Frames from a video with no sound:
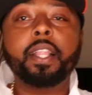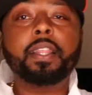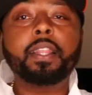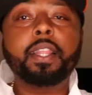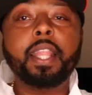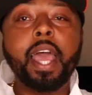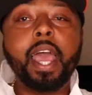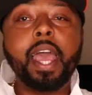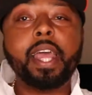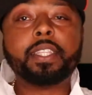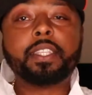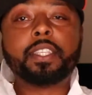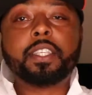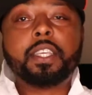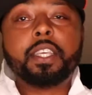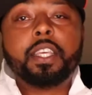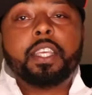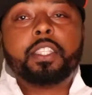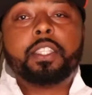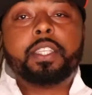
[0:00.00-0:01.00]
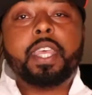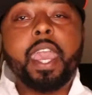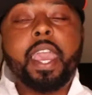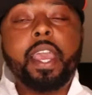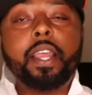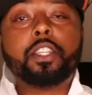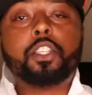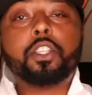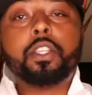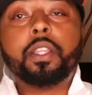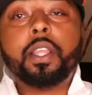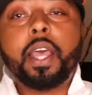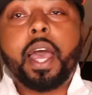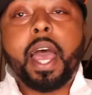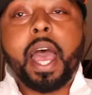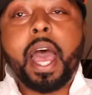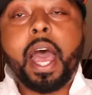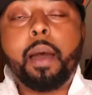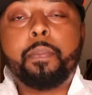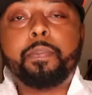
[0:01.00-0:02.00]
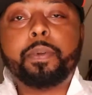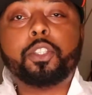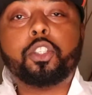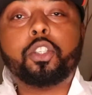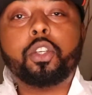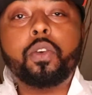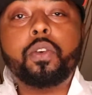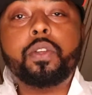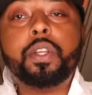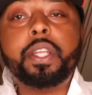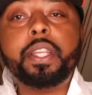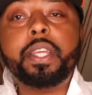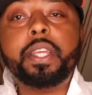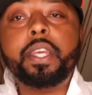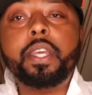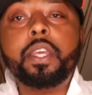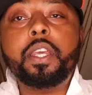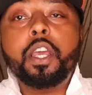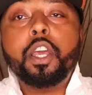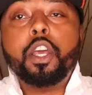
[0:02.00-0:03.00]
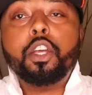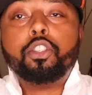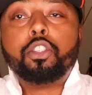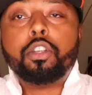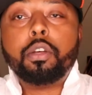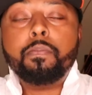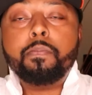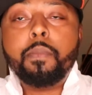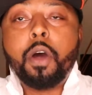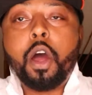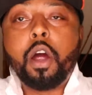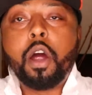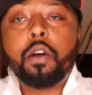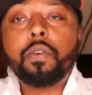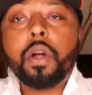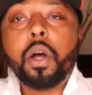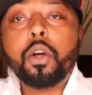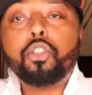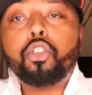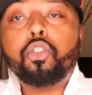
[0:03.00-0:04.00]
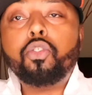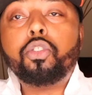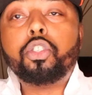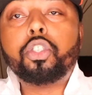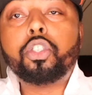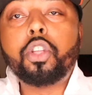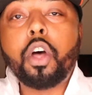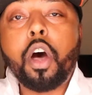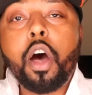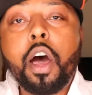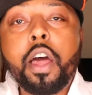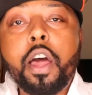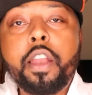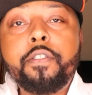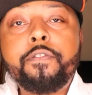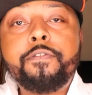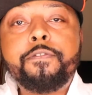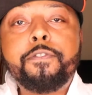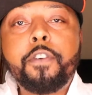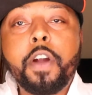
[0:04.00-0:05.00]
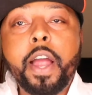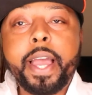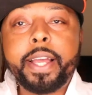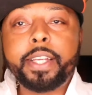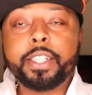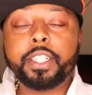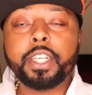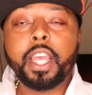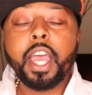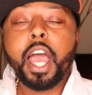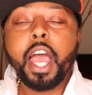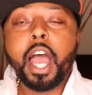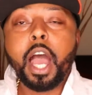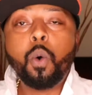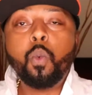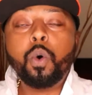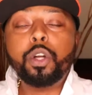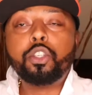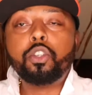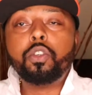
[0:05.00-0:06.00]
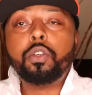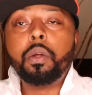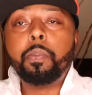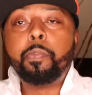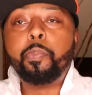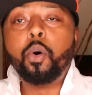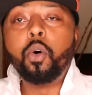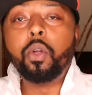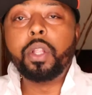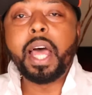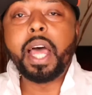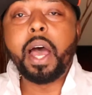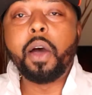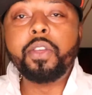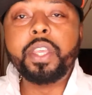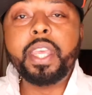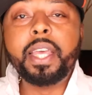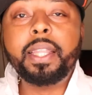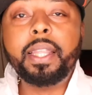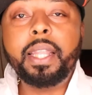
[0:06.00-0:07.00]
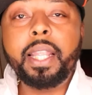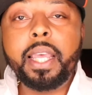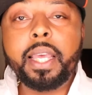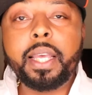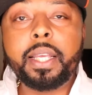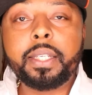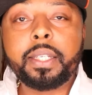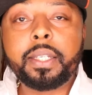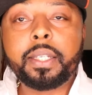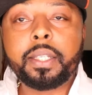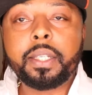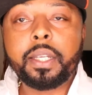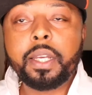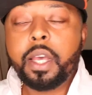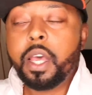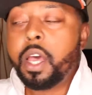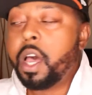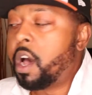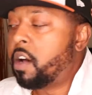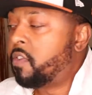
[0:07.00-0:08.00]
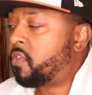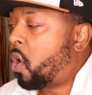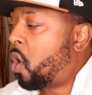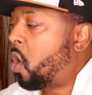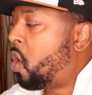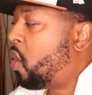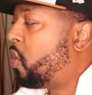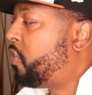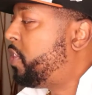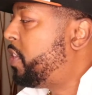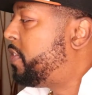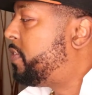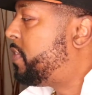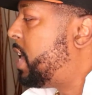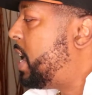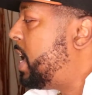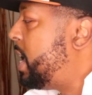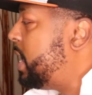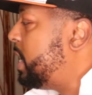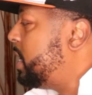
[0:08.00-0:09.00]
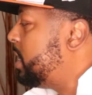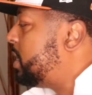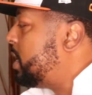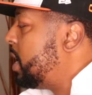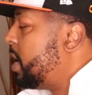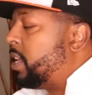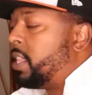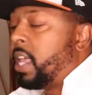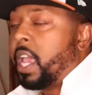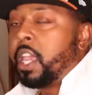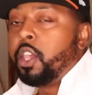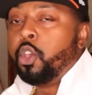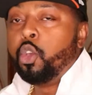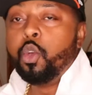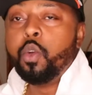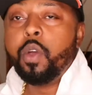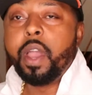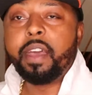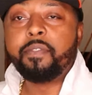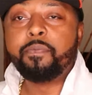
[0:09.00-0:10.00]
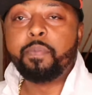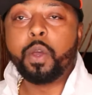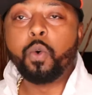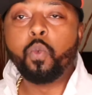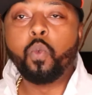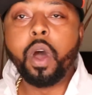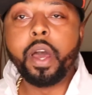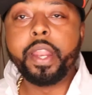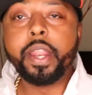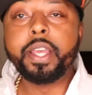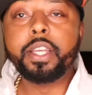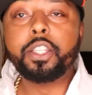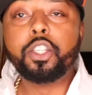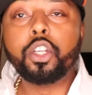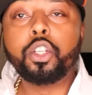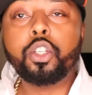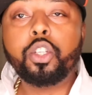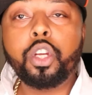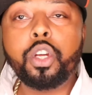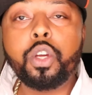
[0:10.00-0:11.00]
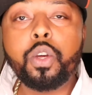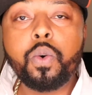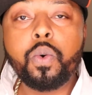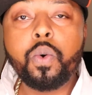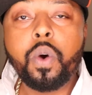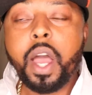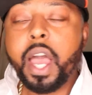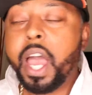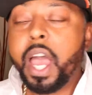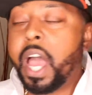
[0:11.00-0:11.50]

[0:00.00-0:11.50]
let's take the opportunity tomorrow to start fresh. I want you to pull out your list of all the things that you have been wanting to do.